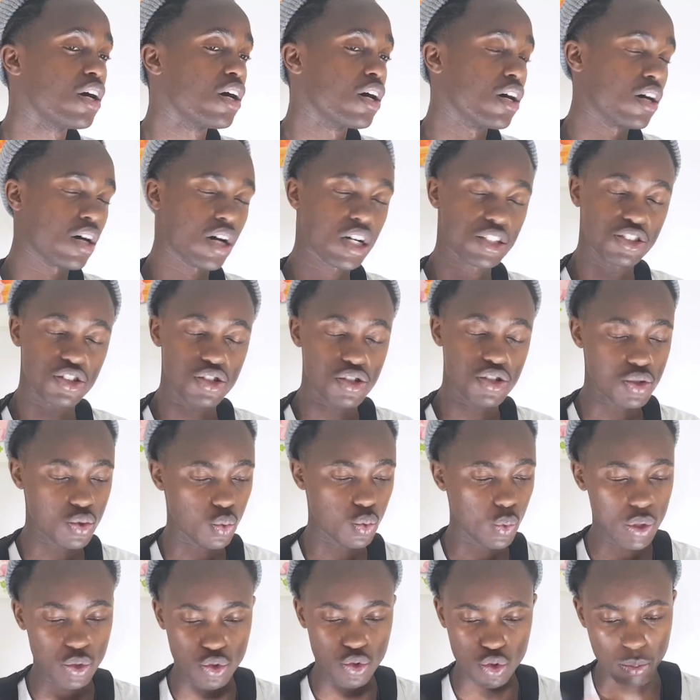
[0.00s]
I just
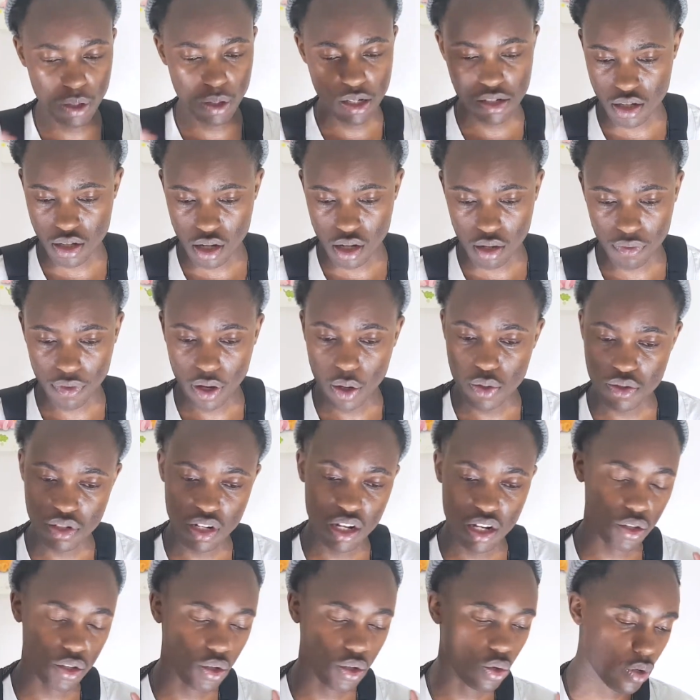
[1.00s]
went to myself, I was
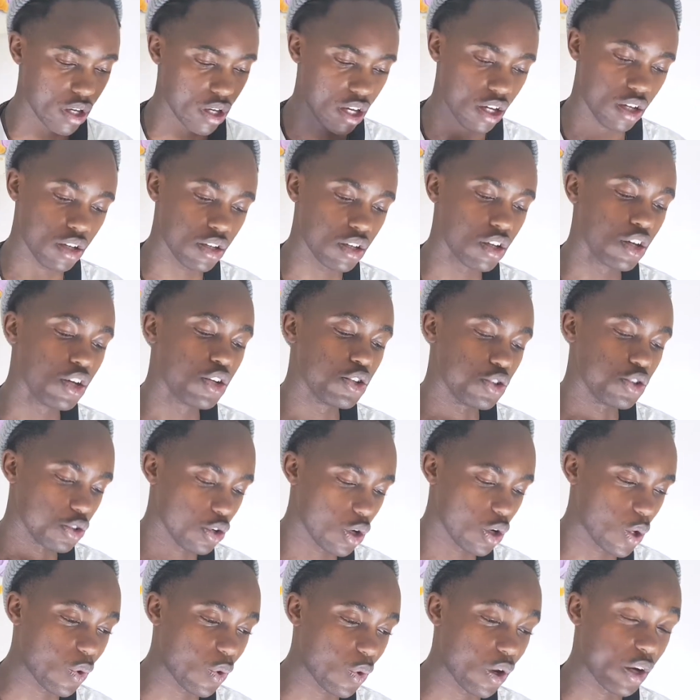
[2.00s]
like, okay, you know
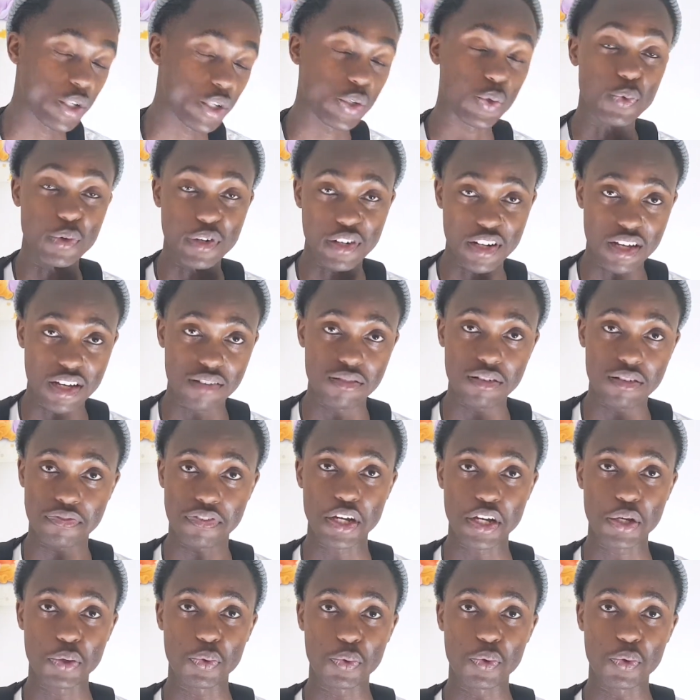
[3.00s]
what, you will never find